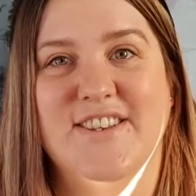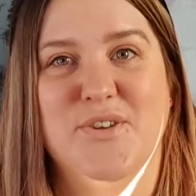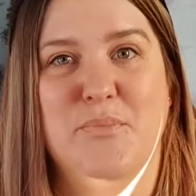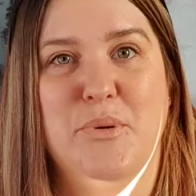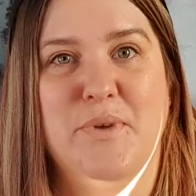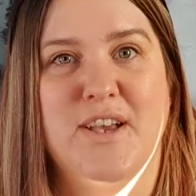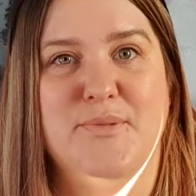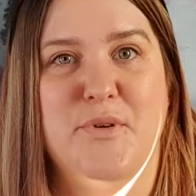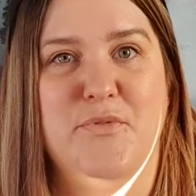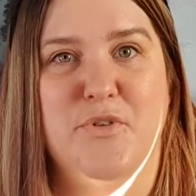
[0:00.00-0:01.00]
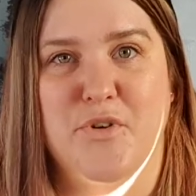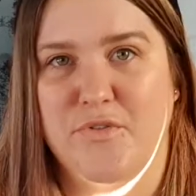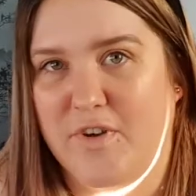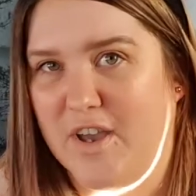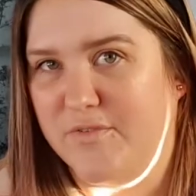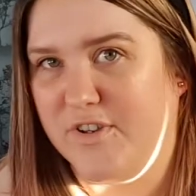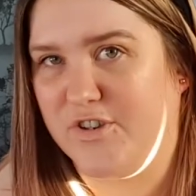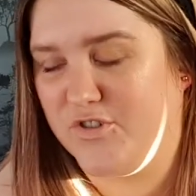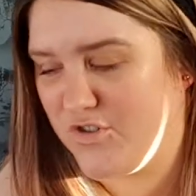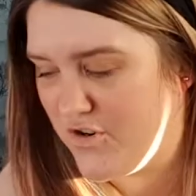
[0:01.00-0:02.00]
So he probably has about four or five
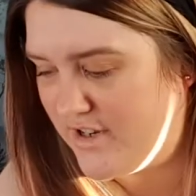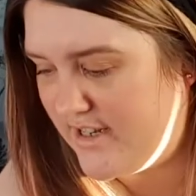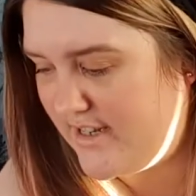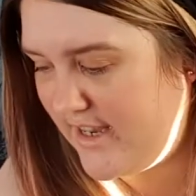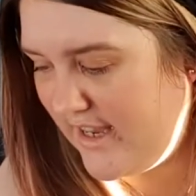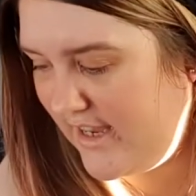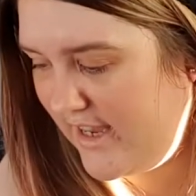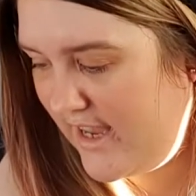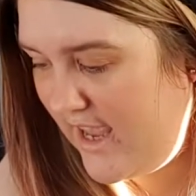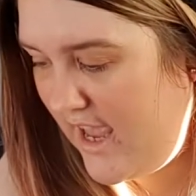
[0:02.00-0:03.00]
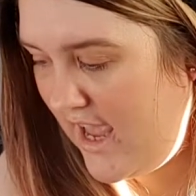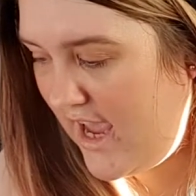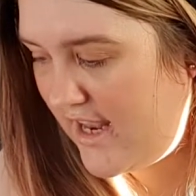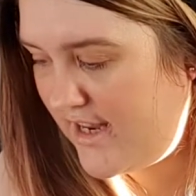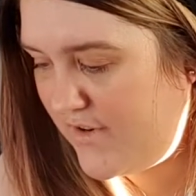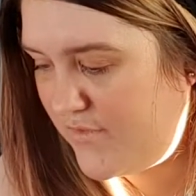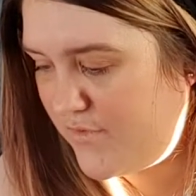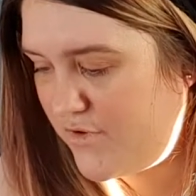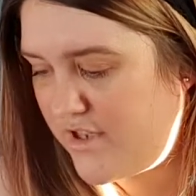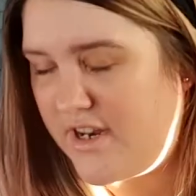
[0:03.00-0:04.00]
feeds during the day. And then
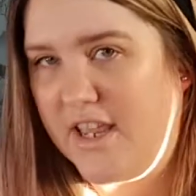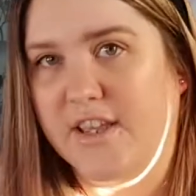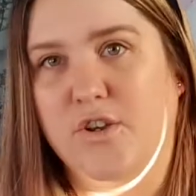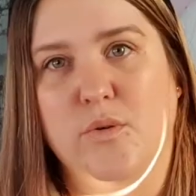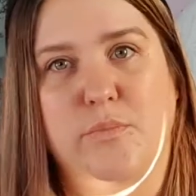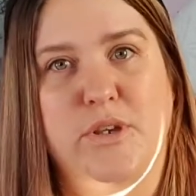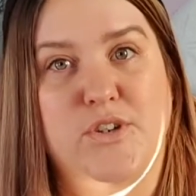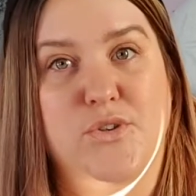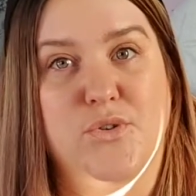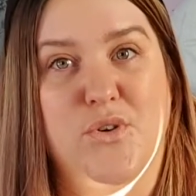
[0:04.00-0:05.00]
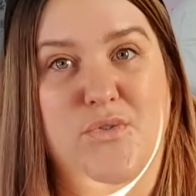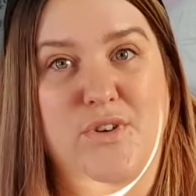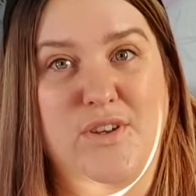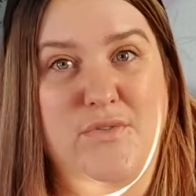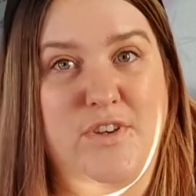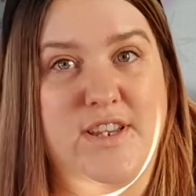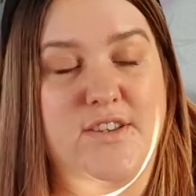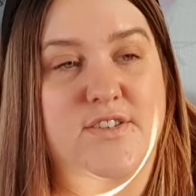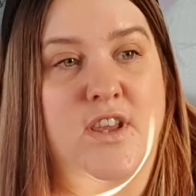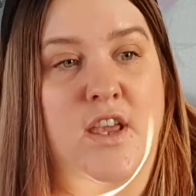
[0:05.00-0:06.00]
through the night, it could be two or three
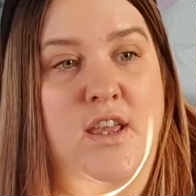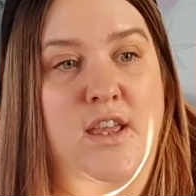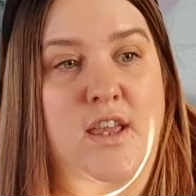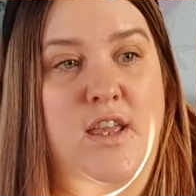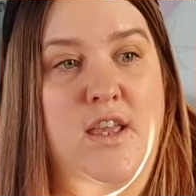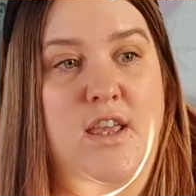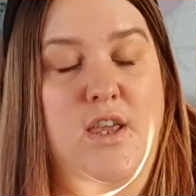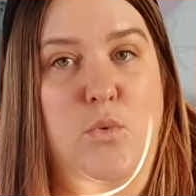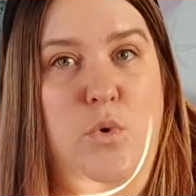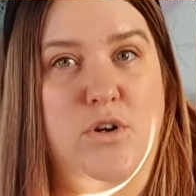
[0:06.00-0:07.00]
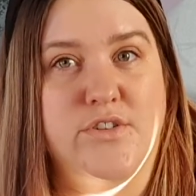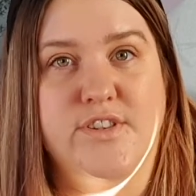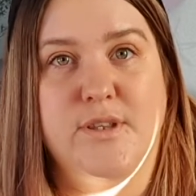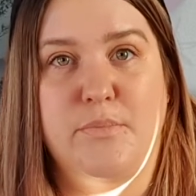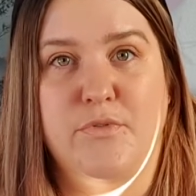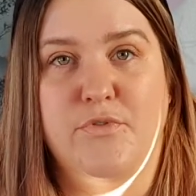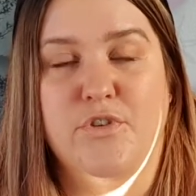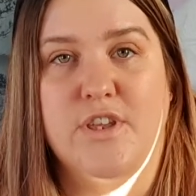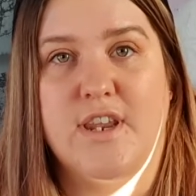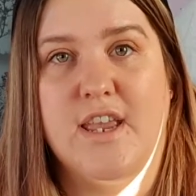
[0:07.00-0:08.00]
feeds. He was sleeping through
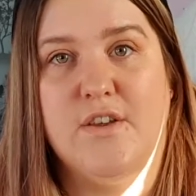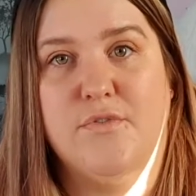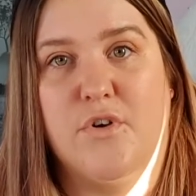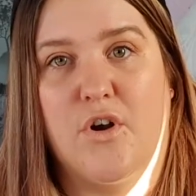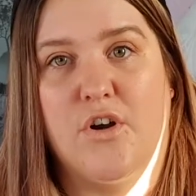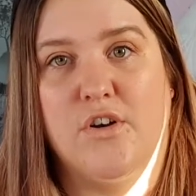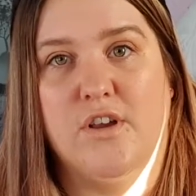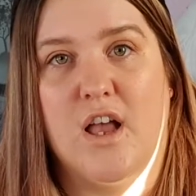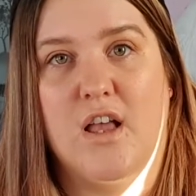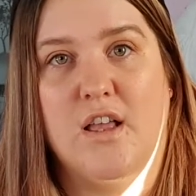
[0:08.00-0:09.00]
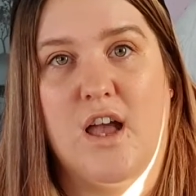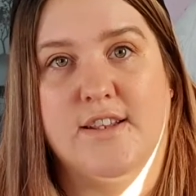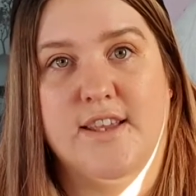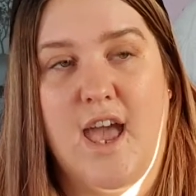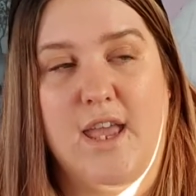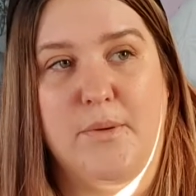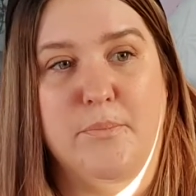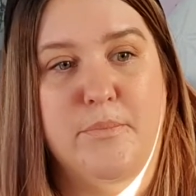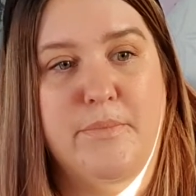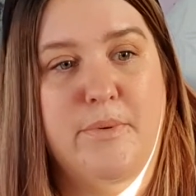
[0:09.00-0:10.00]
the night for a
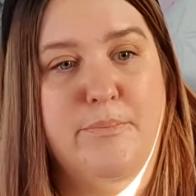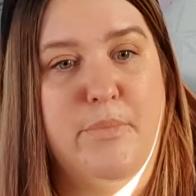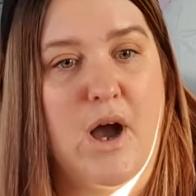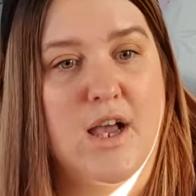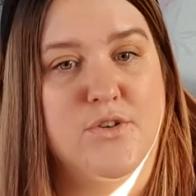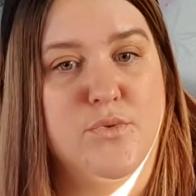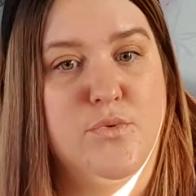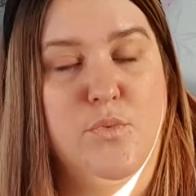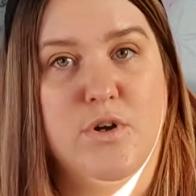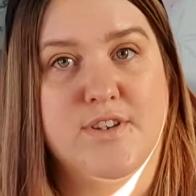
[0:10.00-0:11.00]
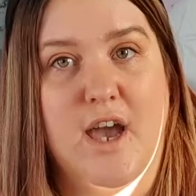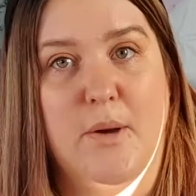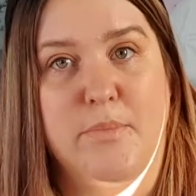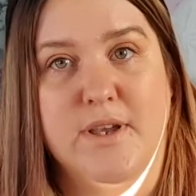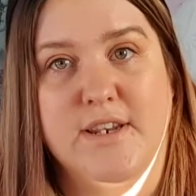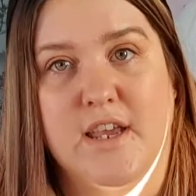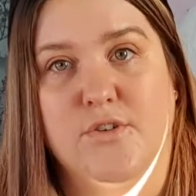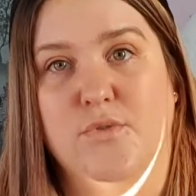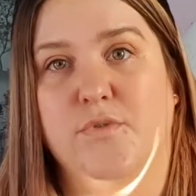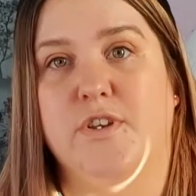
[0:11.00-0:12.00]
time, but I don't know what's happened. I
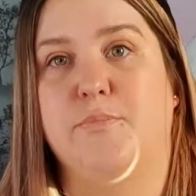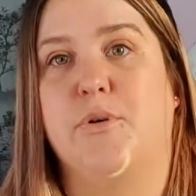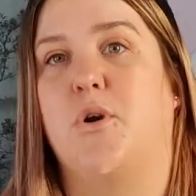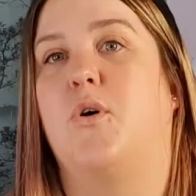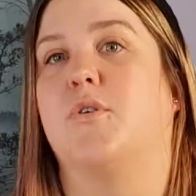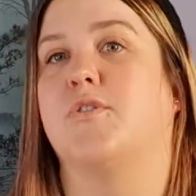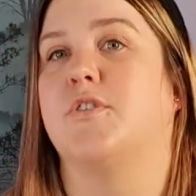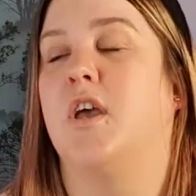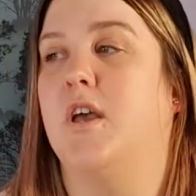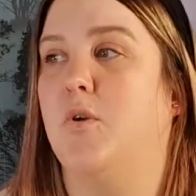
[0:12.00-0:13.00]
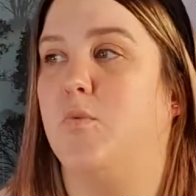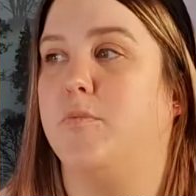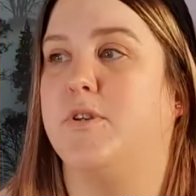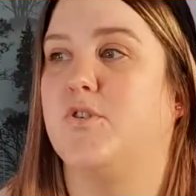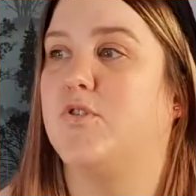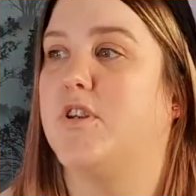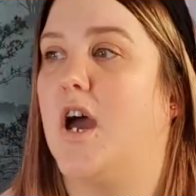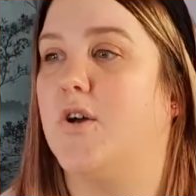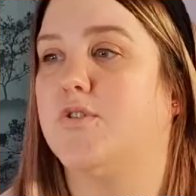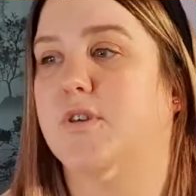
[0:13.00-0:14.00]
don't know if it's because we've been doing the
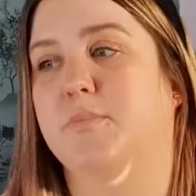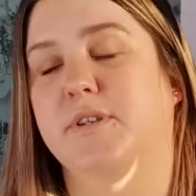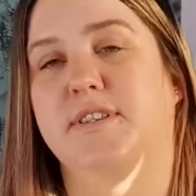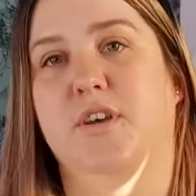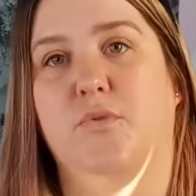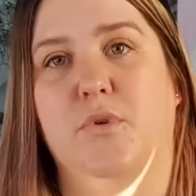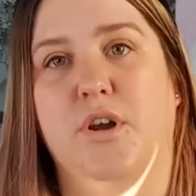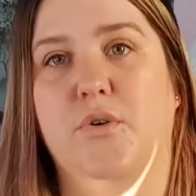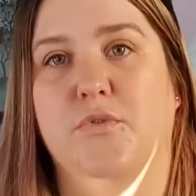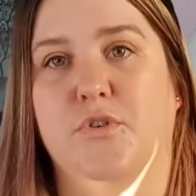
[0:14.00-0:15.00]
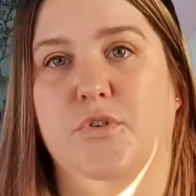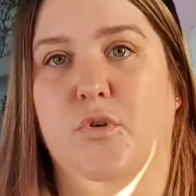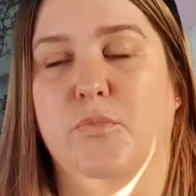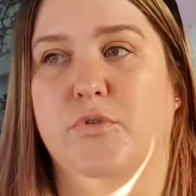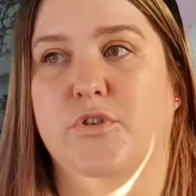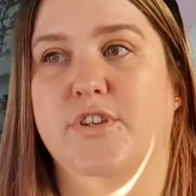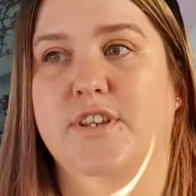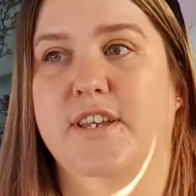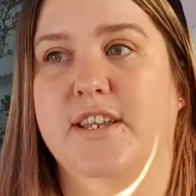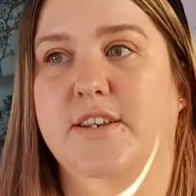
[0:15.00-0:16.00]
house up and stuff, we're out of our normal
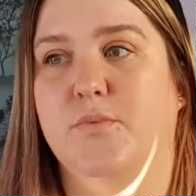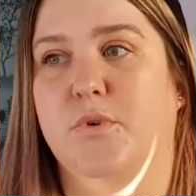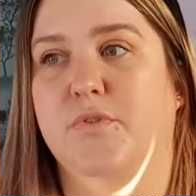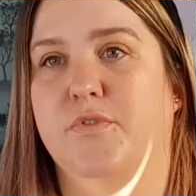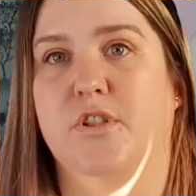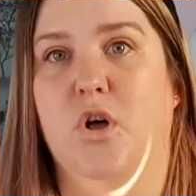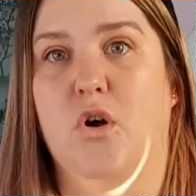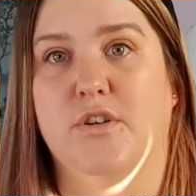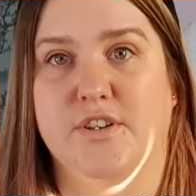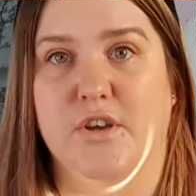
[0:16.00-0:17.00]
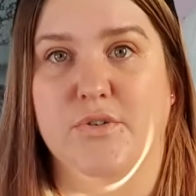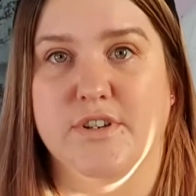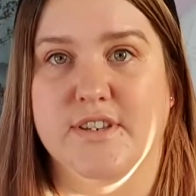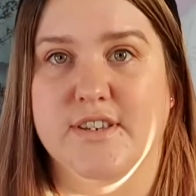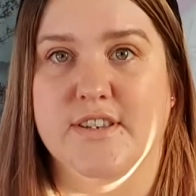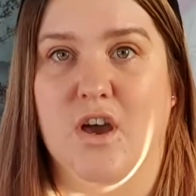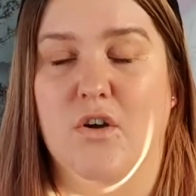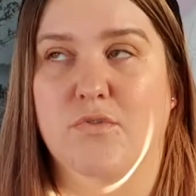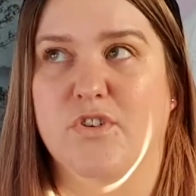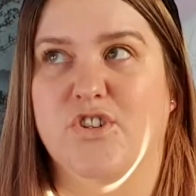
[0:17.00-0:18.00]
routine with lockdown and stuff.
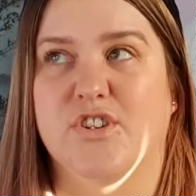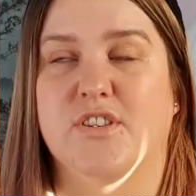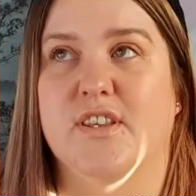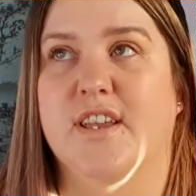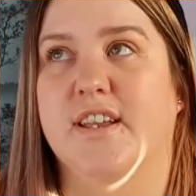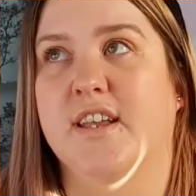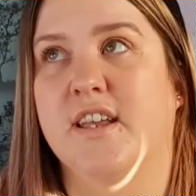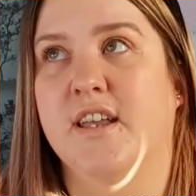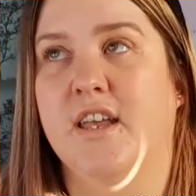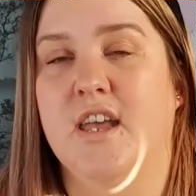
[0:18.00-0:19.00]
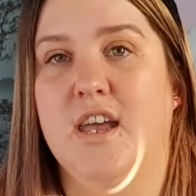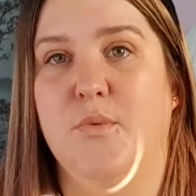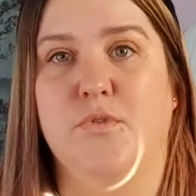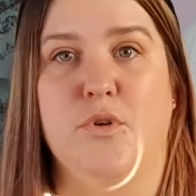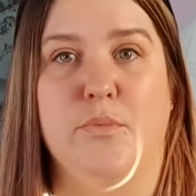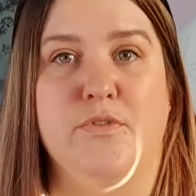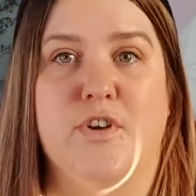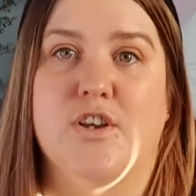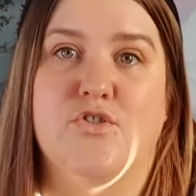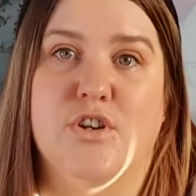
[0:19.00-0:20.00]
It's just like we've not been
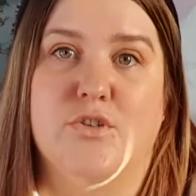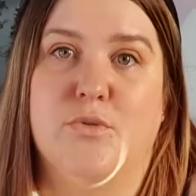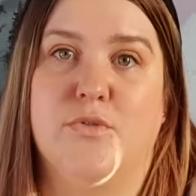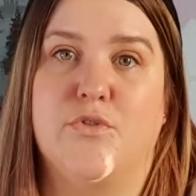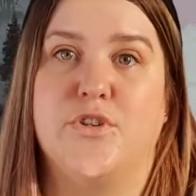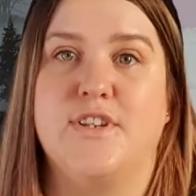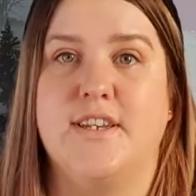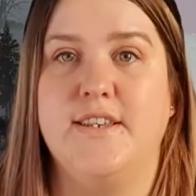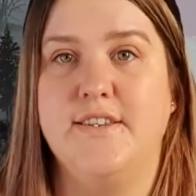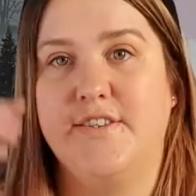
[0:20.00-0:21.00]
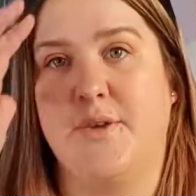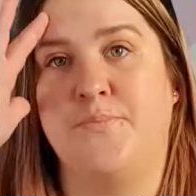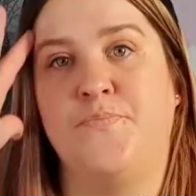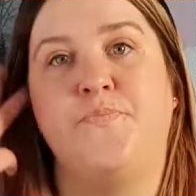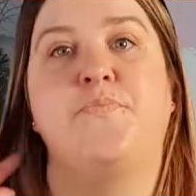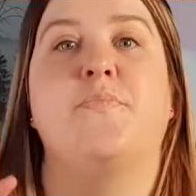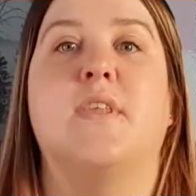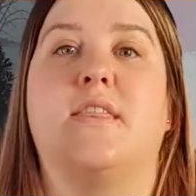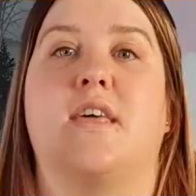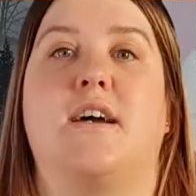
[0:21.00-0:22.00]
very strict with routines.
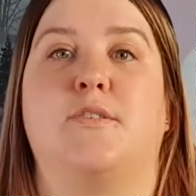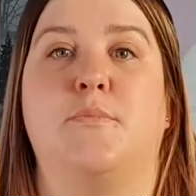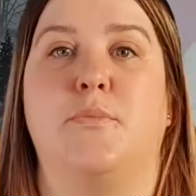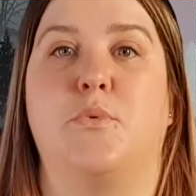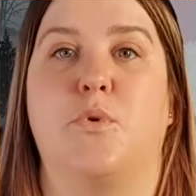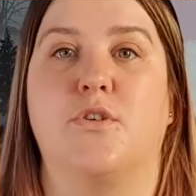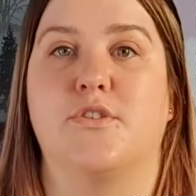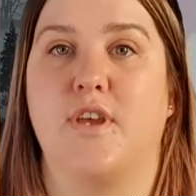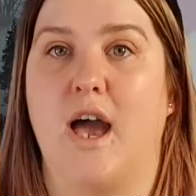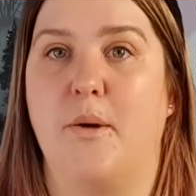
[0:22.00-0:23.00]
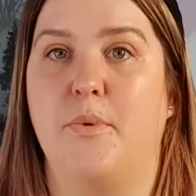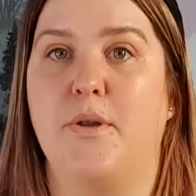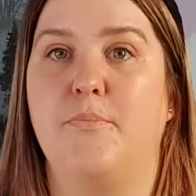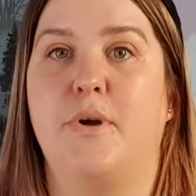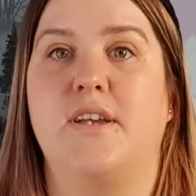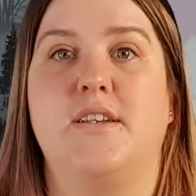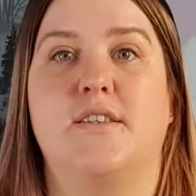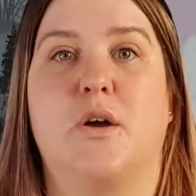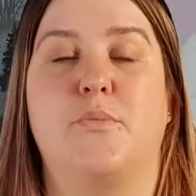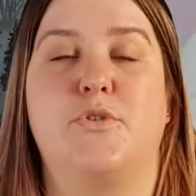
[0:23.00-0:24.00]
That's maybe what's happened, but he's
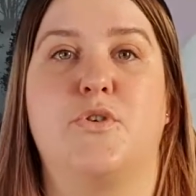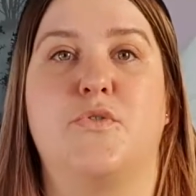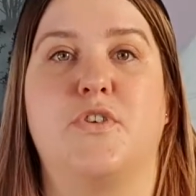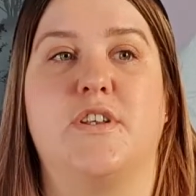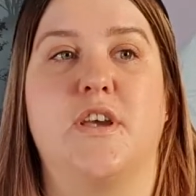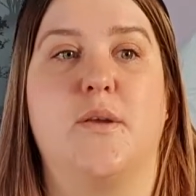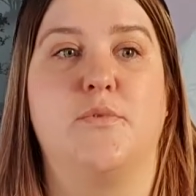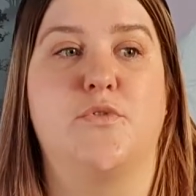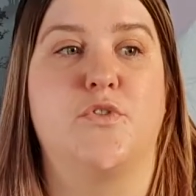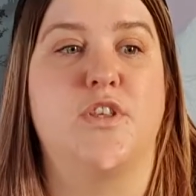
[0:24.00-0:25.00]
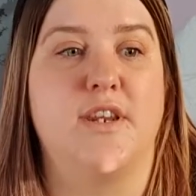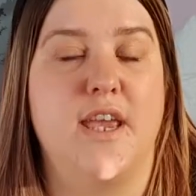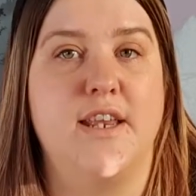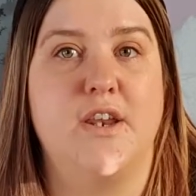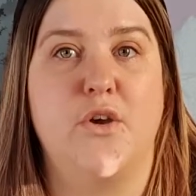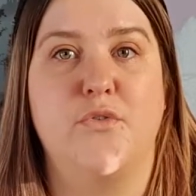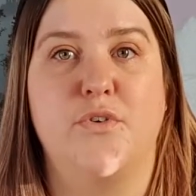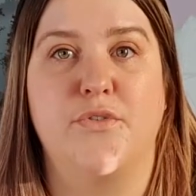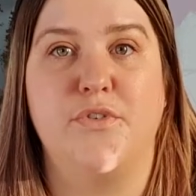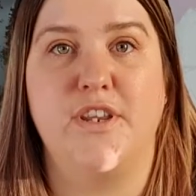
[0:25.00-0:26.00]
up two or three times for the night now for
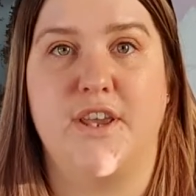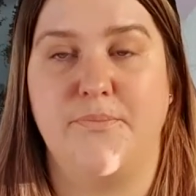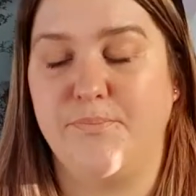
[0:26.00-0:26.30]
feeding.